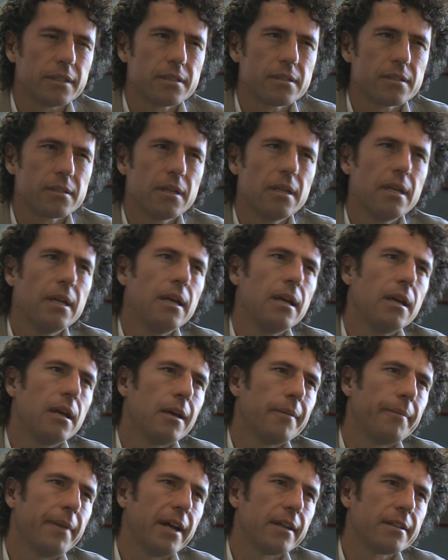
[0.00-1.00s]
It's
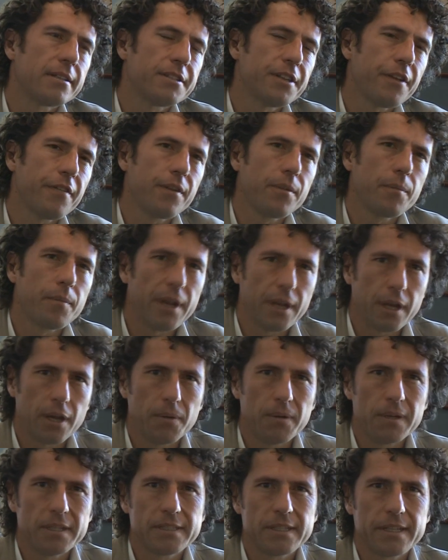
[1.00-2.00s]
about 7
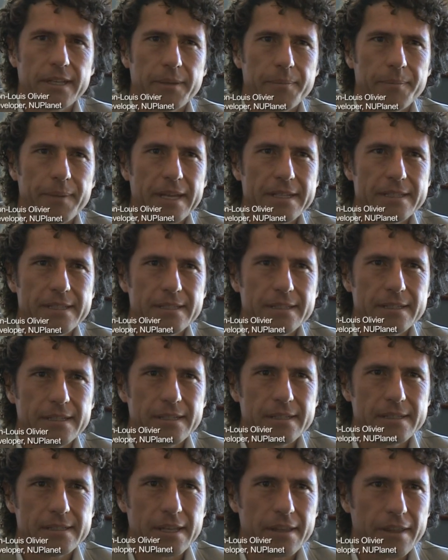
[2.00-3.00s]
megawatts in
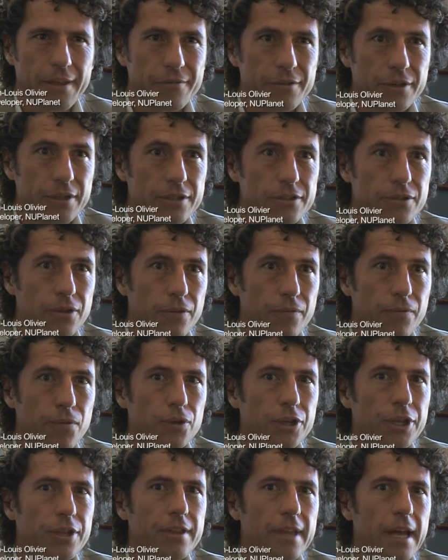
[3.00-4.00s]
capacity. South Africa's got
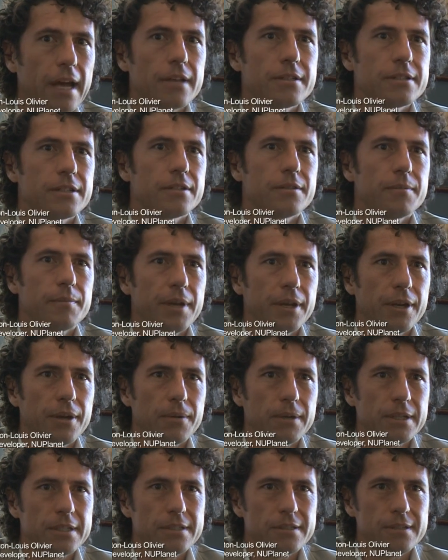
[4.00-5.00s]
40,000
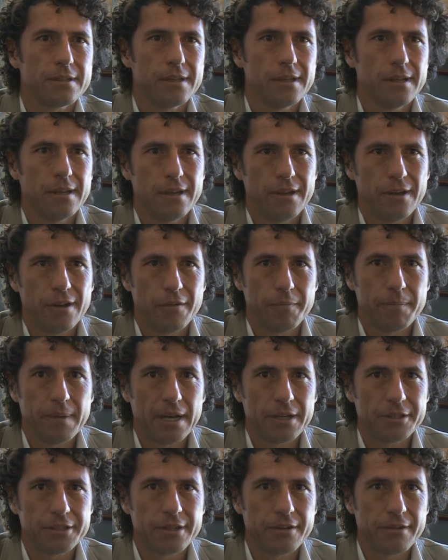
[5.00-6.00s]
megawatts of
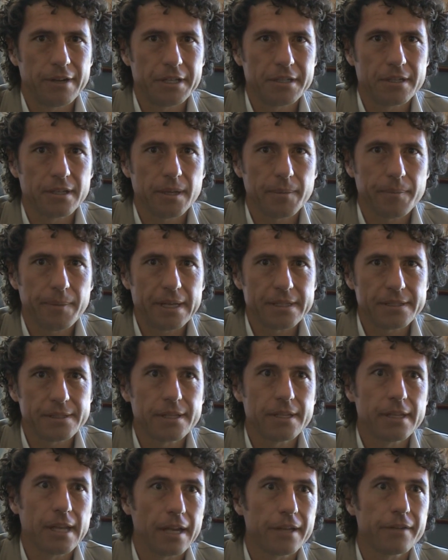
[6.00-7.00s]
power generation
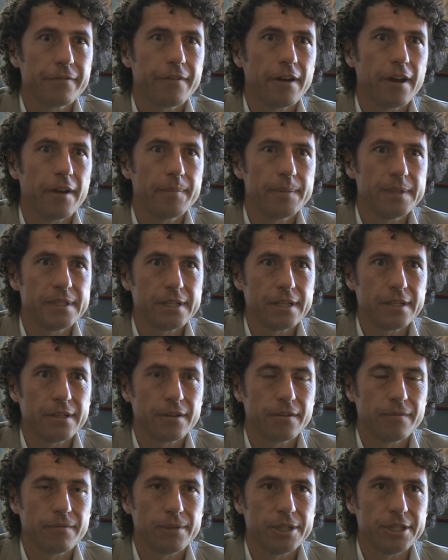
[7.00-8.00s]
capacity,
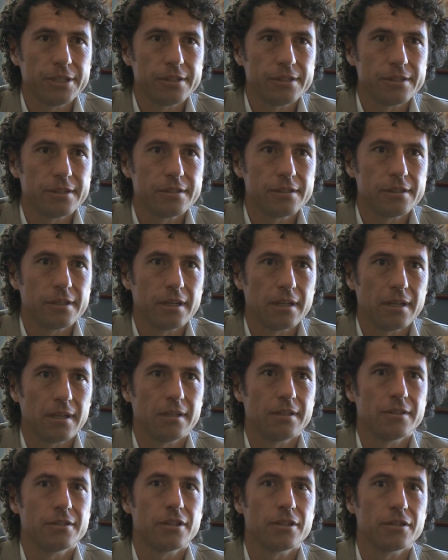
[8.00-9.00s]
95% of which is,
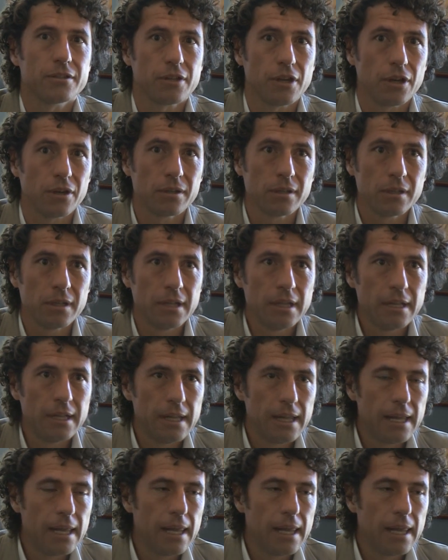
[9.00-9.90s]
uh, is, is, coal,